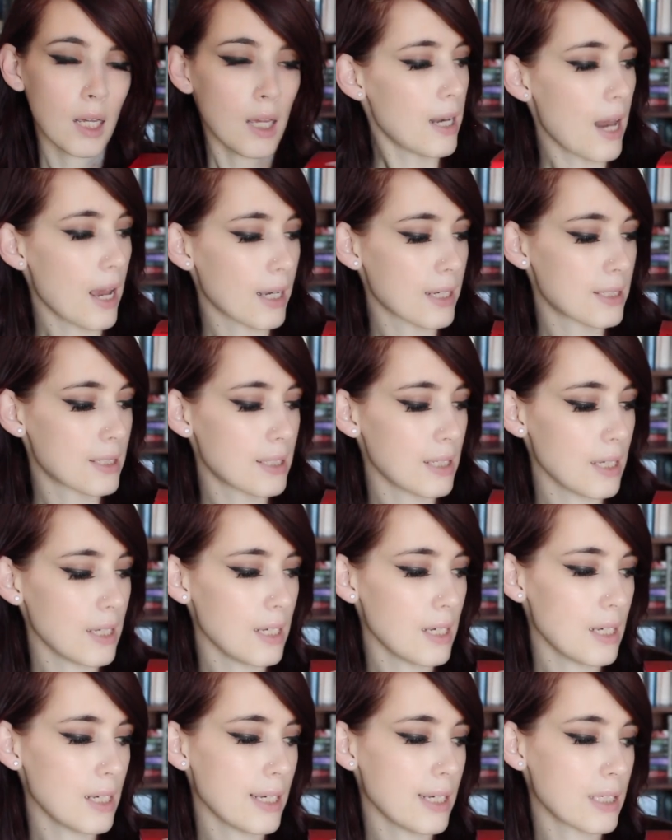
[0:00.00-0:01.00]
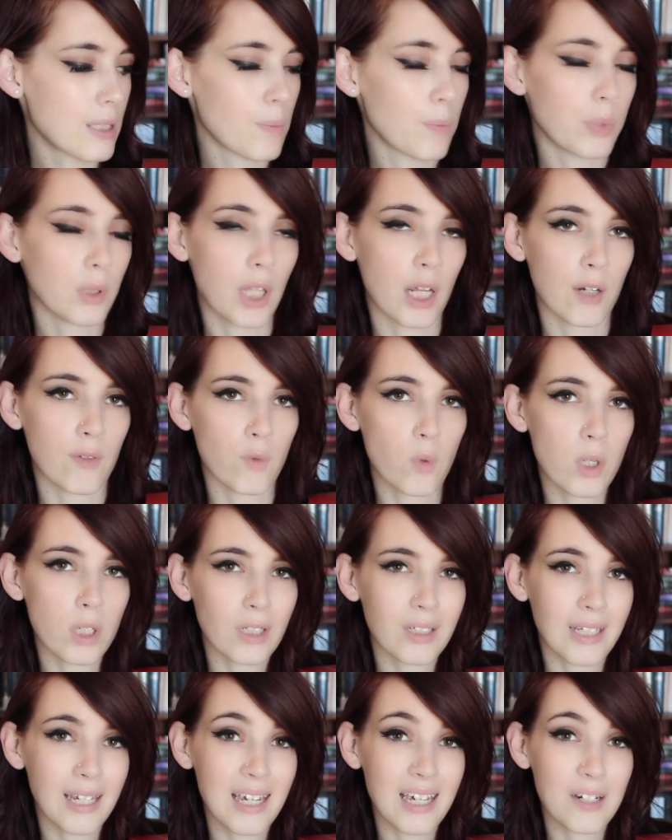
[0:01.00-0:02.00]
Next is Blood of
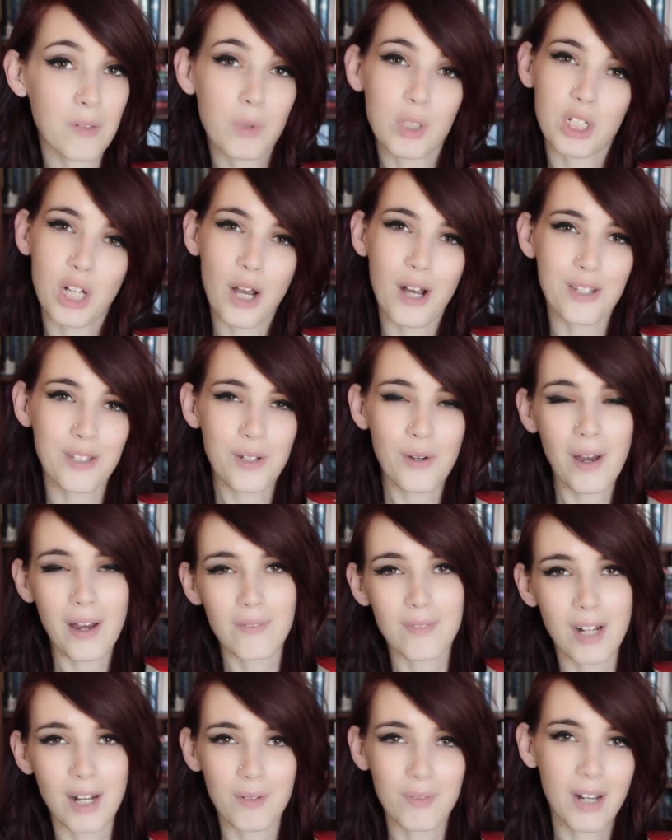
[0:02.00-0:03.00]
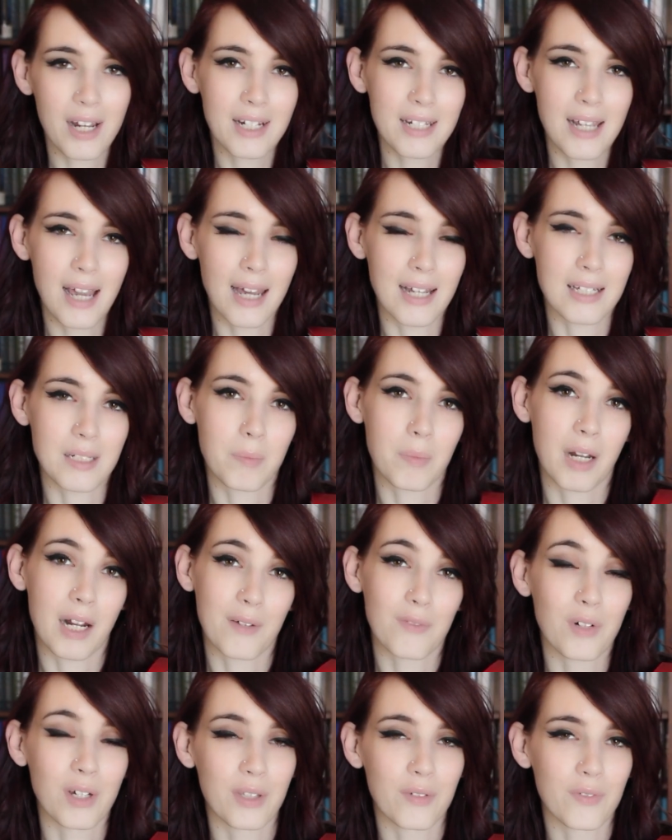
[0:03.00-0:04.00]
Wonderland, which I also have not read yet, but
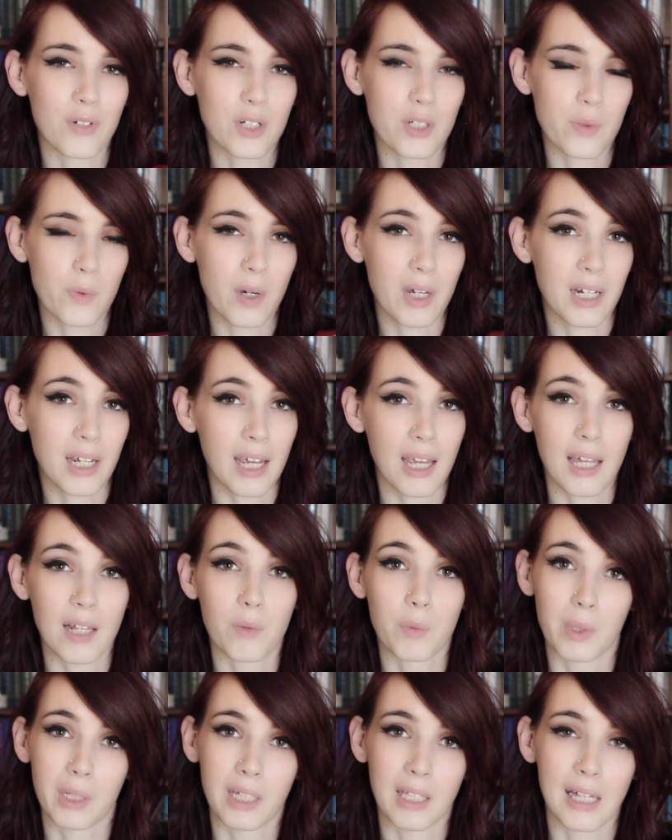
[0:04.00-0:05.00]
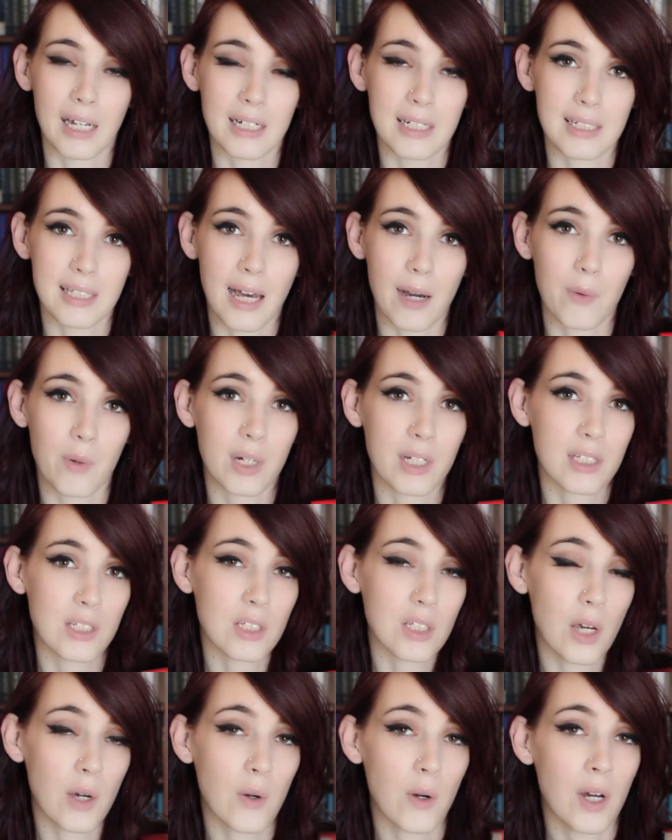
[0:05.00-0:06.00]
I've read the first one and really liked that one,
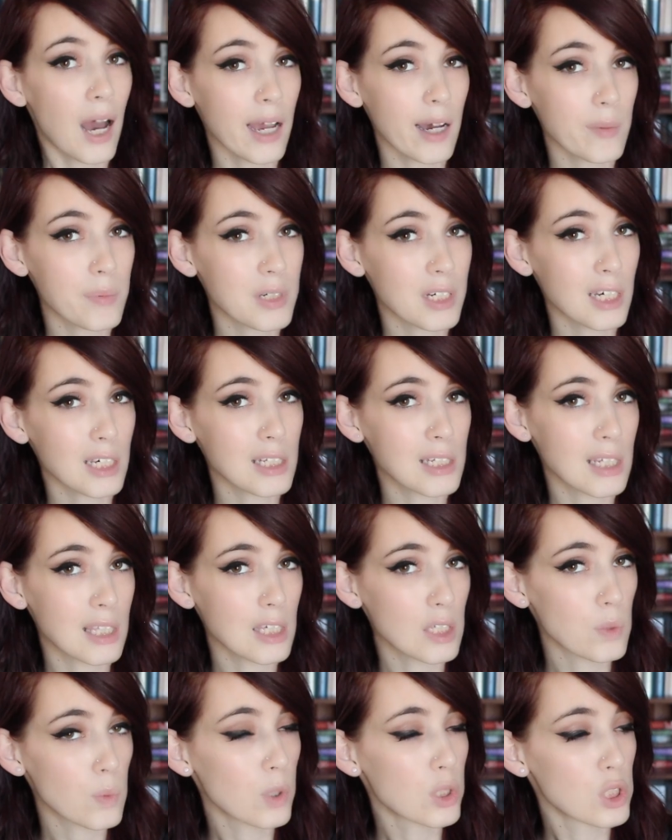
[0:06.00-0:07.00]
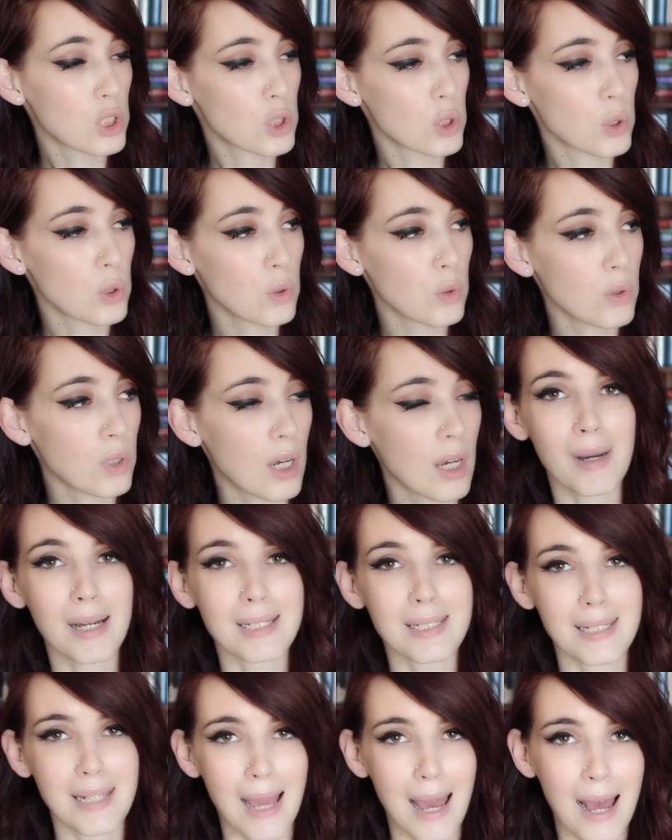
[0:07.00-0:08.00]
so I hope to get to this one soon.
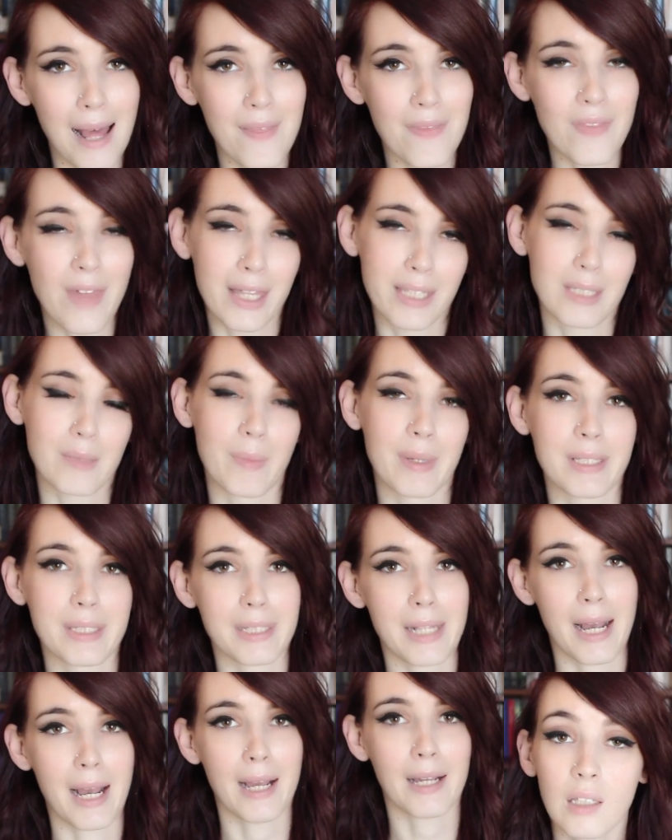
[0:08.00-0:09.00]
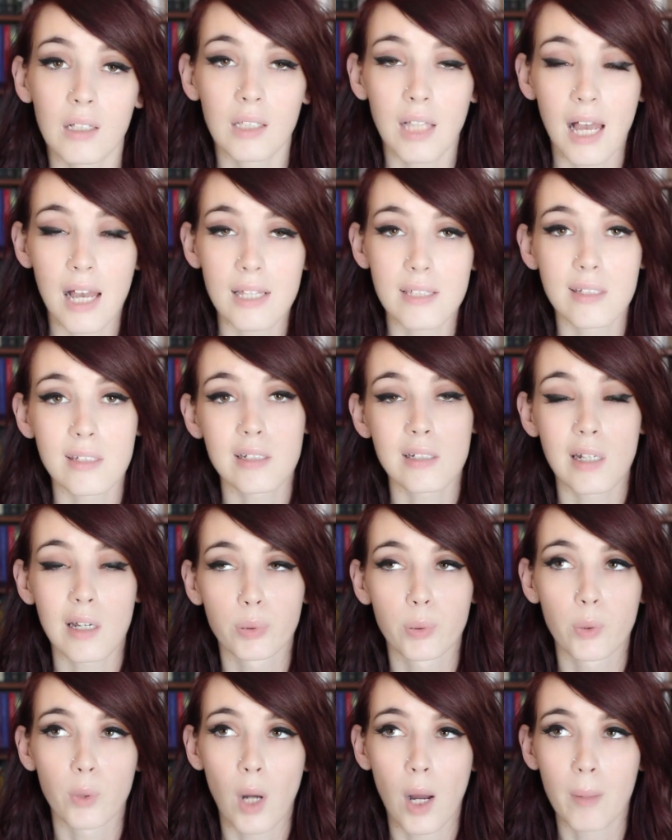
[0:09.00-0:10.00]
But yeah, that's my stat. The last
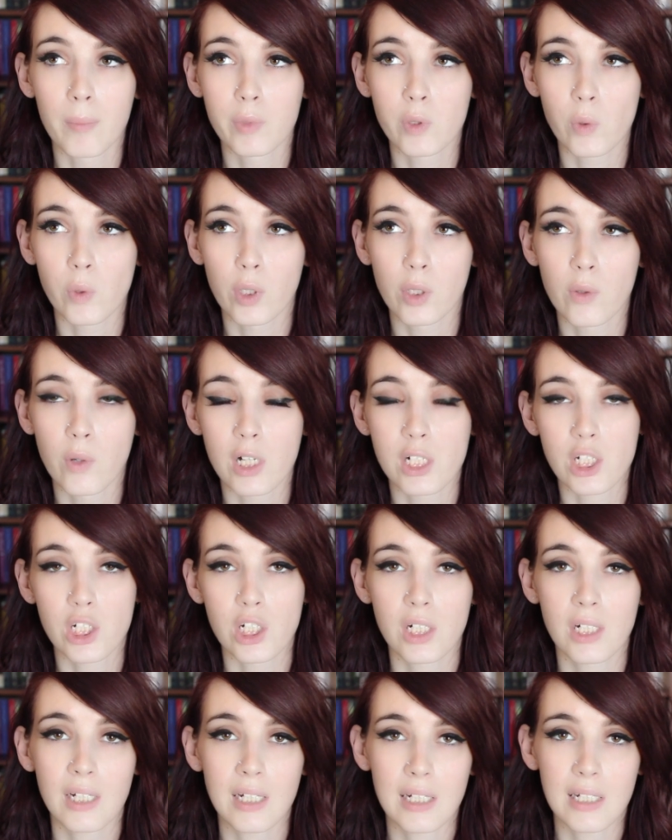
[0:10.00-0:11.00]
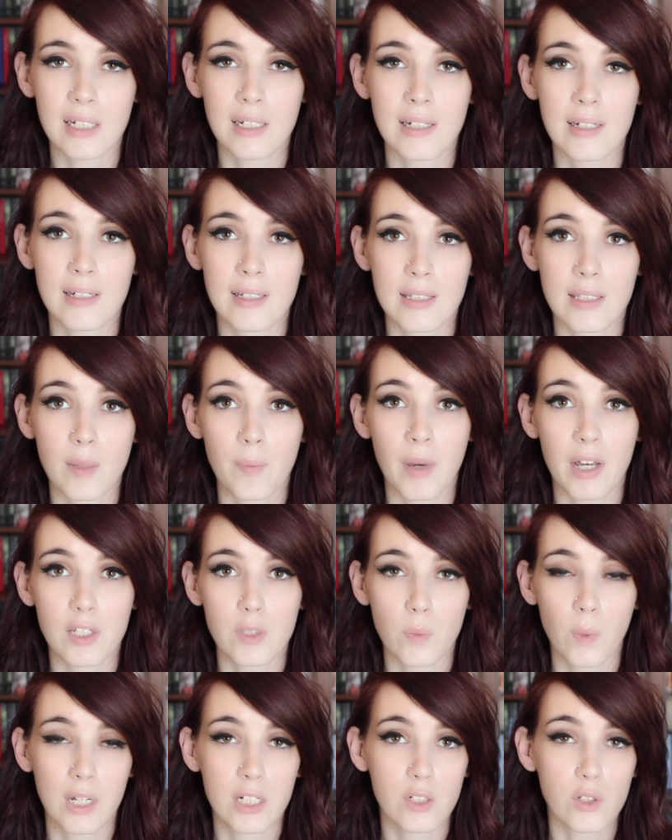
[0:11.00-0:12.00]
prompt or question is the
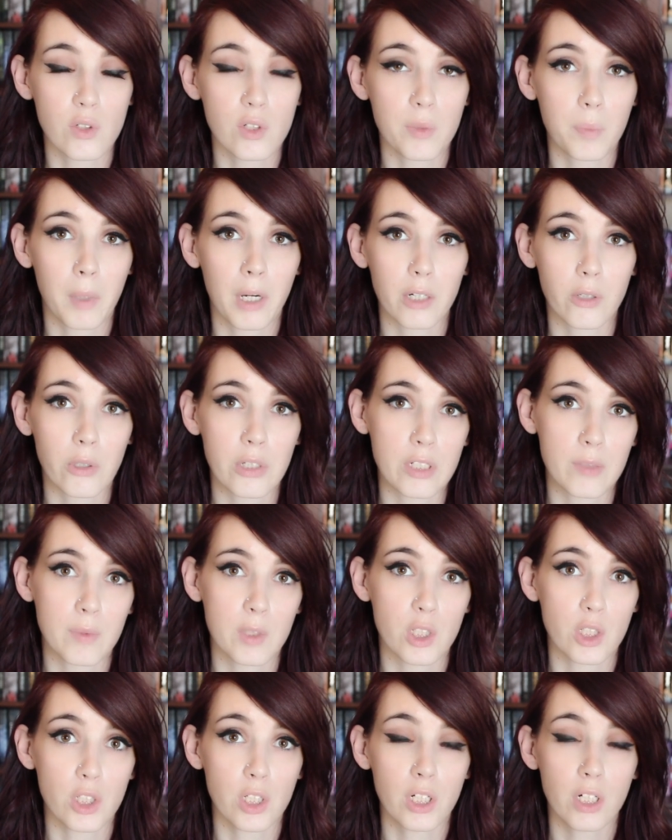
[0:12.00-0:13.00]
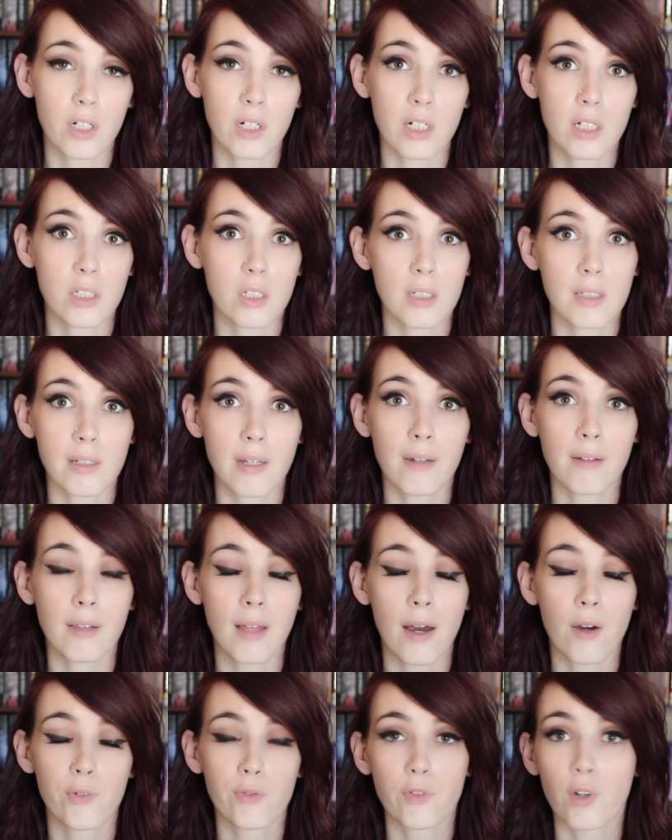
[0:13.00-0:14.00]
best way to spread Christmas cheer is to sing
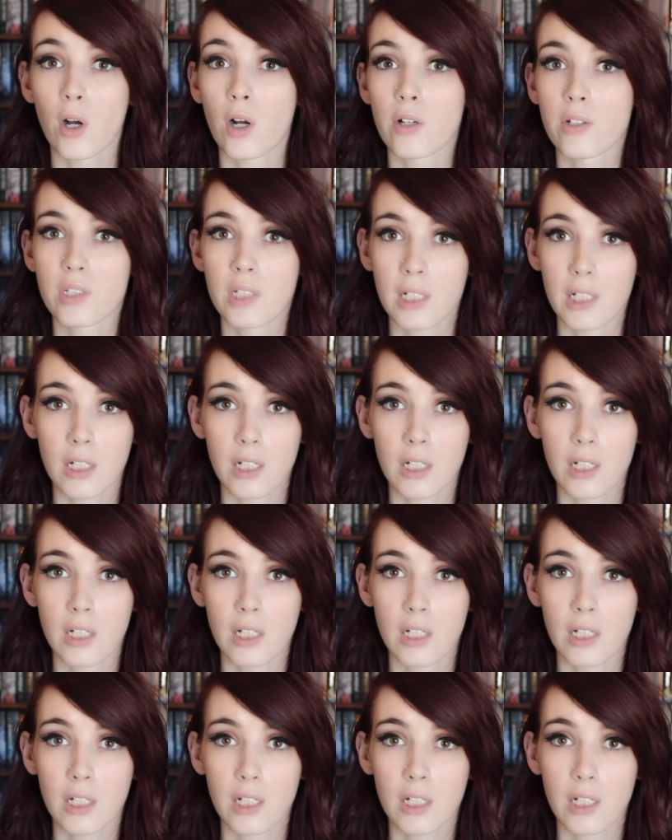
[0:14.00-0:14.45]
loud for all to